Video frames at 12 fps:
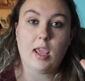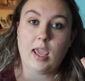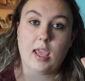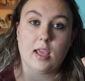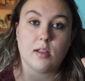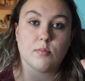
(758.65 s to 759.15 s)

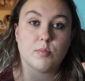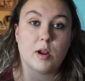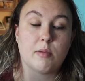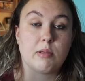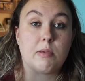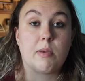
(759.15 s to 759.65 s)
hand
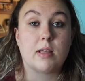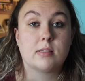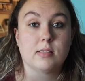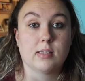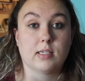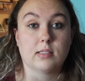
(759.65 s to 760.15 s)
probably about
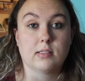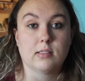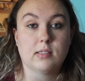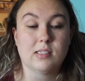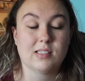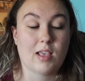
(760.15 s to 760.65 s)
six
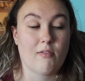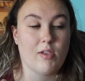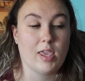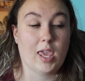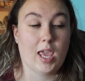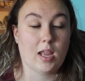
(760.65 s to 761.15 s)
to
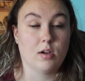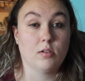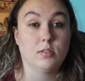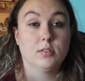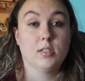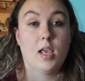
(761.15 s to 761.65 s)
seven
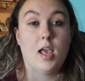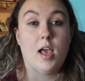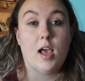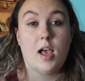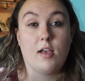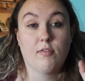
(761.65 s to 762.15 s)
candles
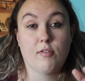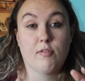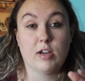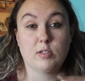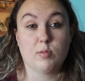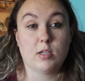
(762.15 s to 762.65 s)
of the
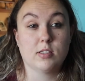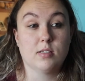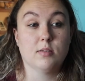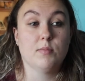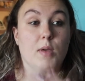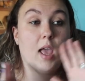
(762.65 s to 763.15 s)
fresh
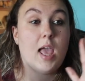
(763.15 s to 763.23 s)
balsam.